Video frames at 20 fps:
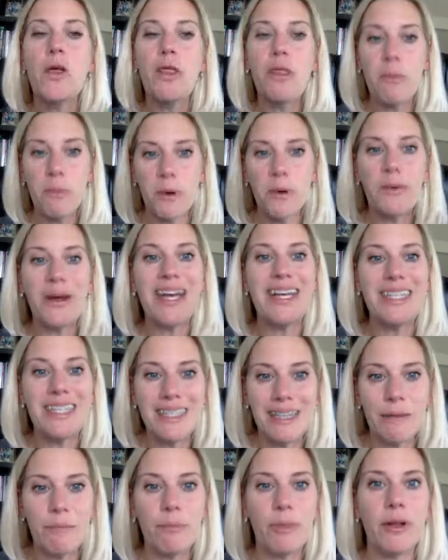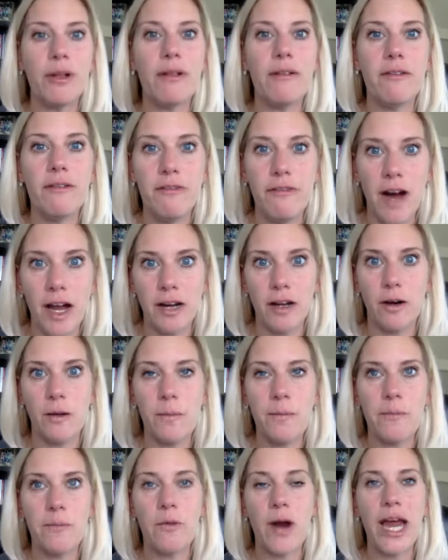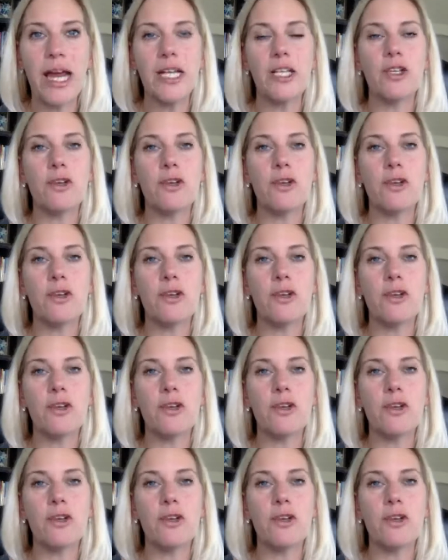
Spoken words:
through a simple funnel, right?